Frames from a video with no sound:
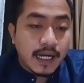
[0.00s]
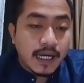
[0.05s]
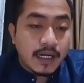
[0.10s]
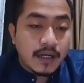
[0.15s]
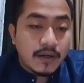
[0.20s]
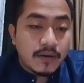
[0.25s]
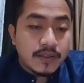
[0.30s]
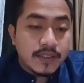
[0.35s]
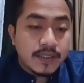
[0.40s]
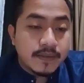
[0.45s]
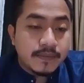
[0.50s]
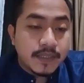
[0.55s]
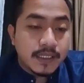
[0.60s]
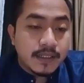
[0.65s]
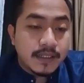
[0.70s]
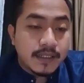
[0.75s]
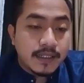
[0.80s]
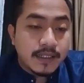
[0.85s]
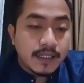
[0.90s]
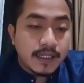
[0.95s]

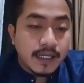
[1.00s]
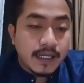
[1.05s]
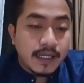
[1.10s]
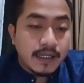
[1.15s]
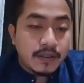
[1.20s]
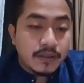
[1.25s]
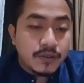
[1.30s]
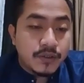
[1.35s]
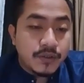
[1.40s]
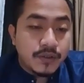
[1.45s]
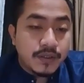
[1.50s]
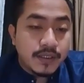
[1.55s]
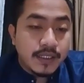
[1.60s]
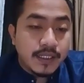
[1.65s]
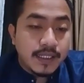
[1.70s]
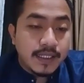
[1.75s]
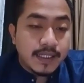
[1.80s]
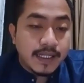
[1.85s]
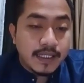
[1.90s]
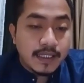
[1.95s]
acknowledgement in
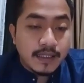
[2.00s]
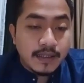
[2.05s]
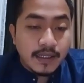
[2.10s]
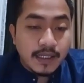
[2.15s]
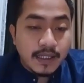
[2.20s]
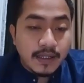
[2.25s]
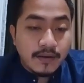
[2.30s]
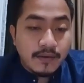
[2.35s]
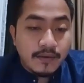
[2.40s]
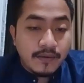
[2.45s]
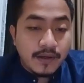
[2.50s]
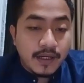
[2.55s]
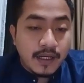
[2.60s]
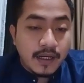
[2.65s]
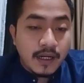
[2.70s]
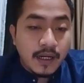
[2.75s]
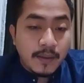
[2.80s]
June that it will